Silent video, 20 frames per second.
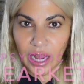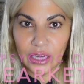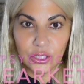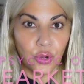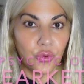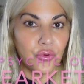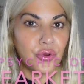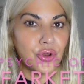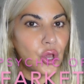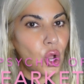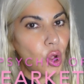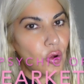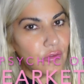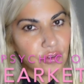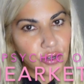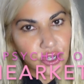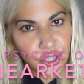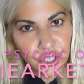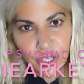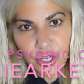I don't know
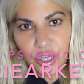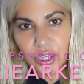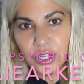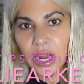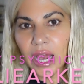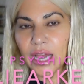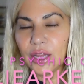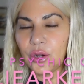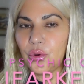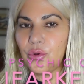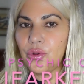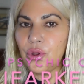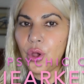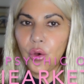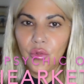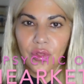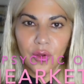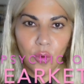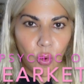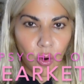for sure, I don't know the